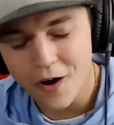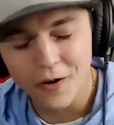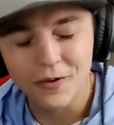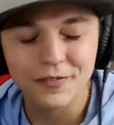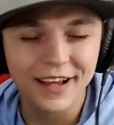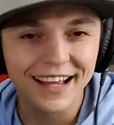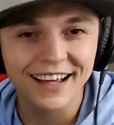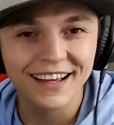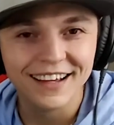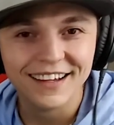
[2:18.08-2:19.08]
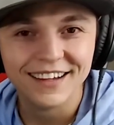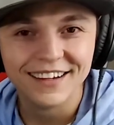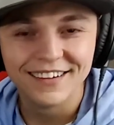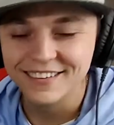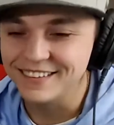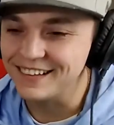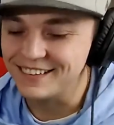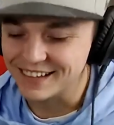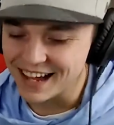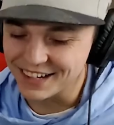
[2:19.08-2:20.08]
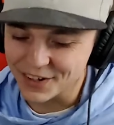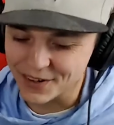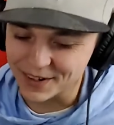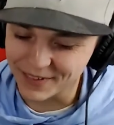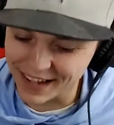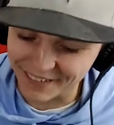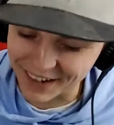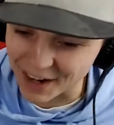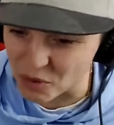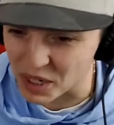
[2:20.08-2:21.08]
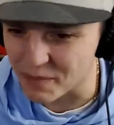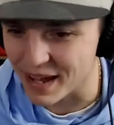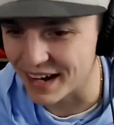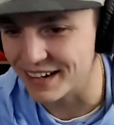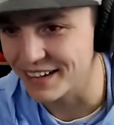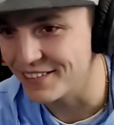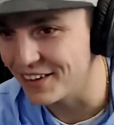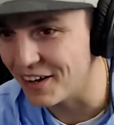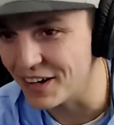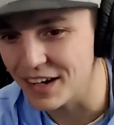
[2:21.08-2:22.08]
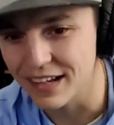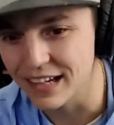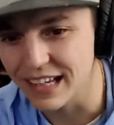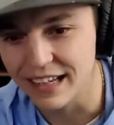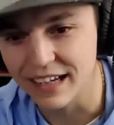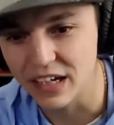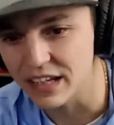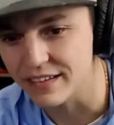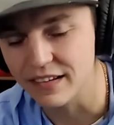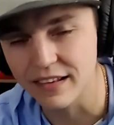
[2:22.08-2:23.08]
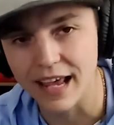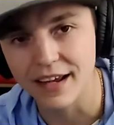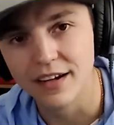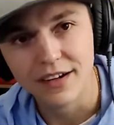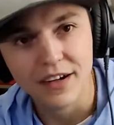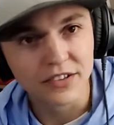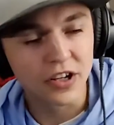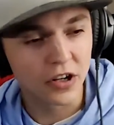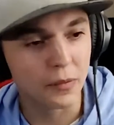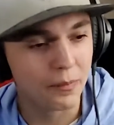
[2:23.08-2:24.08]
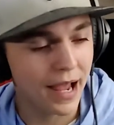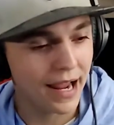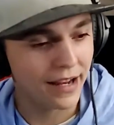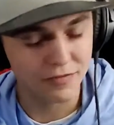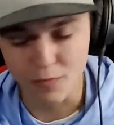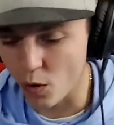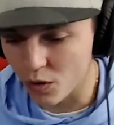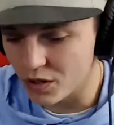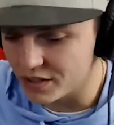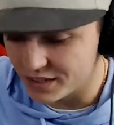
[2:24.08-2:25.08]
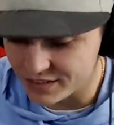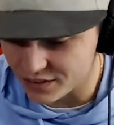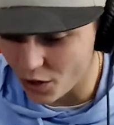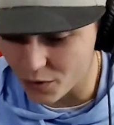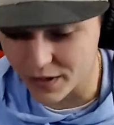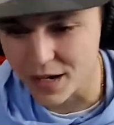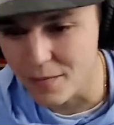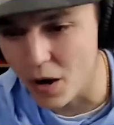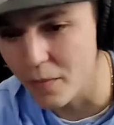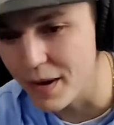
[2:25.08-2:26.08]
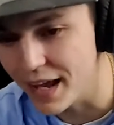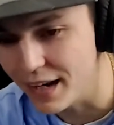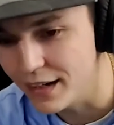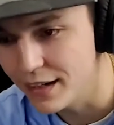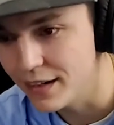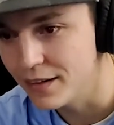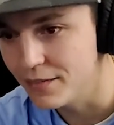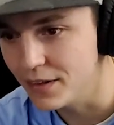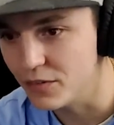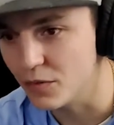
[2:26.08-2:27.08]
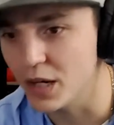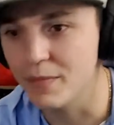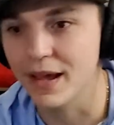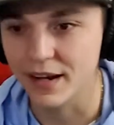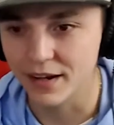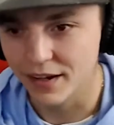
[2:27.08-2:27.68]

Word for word: Yo, man. What's this guy doing, man? We gotta run it back. We gotta get, hear this. He's like, turn the page, moral of the story. Come on, man. Let's run it back.